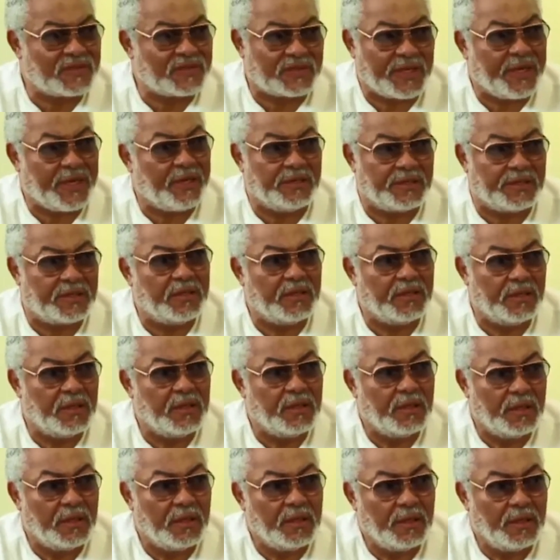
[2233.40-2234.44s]
state.
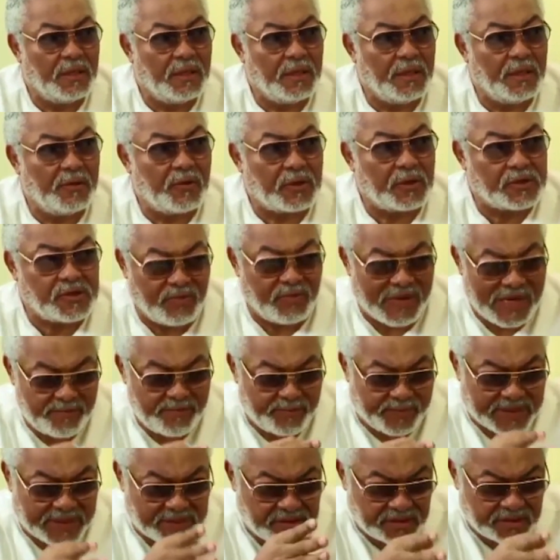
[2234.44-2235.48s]
It was my
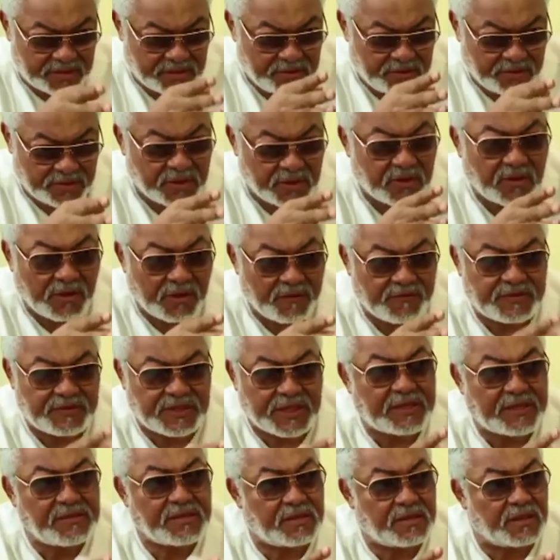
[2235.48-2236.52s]
pursuit of
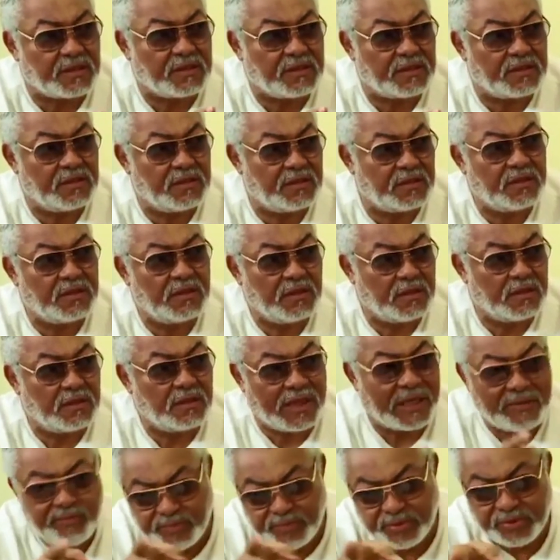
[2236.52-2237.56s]
justice
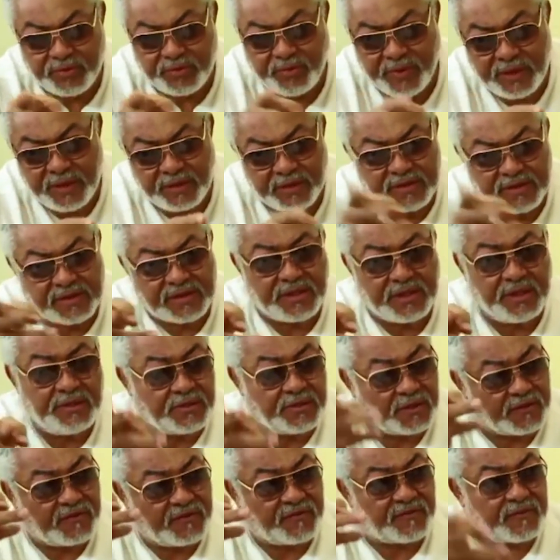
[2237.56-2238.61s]
that put me in the seat
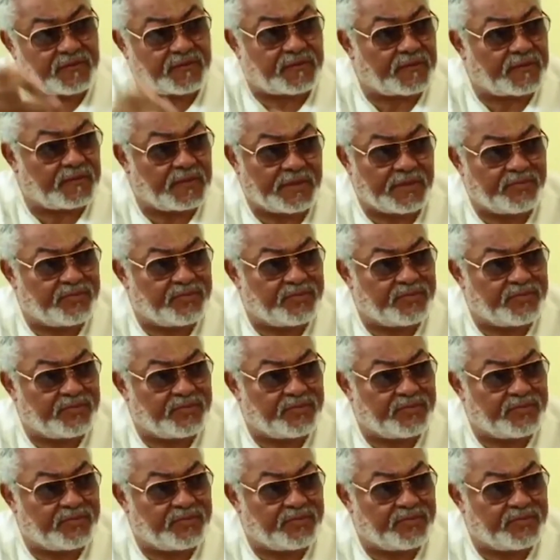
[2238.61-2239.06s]
of the